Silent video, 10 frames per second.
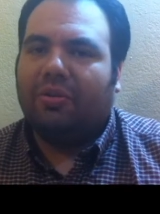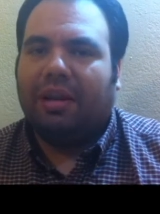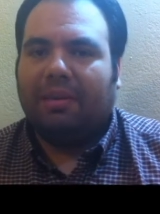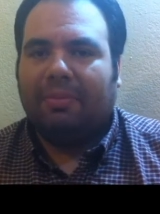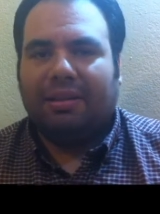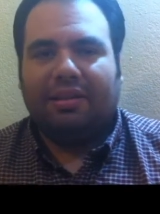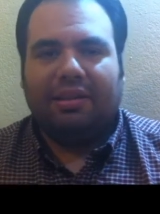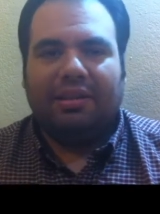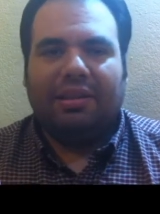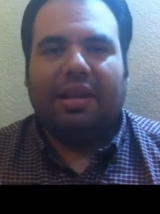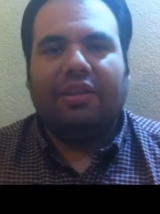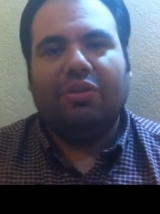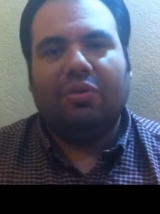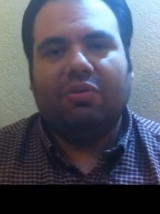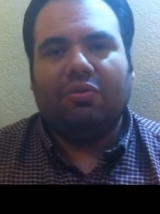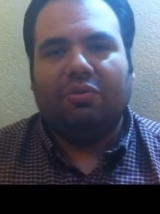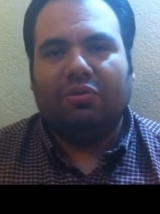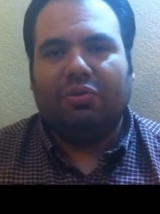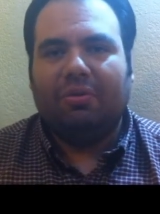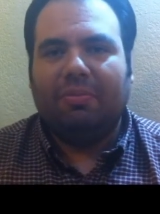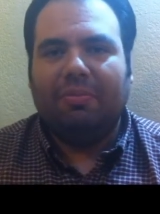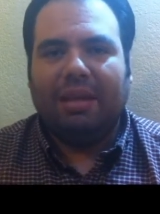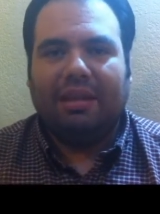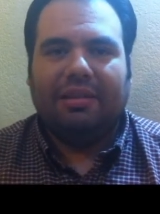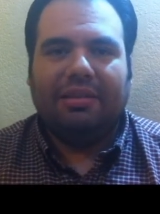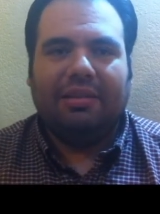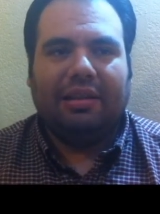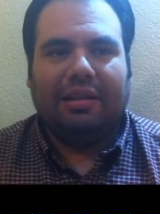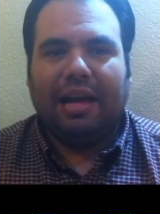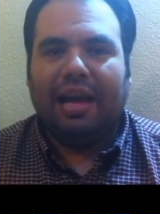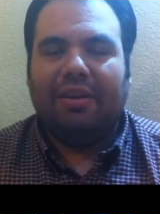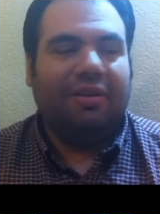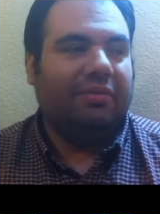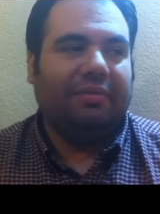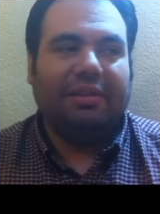Trek meets Indiana Jones meets uh, I don't know.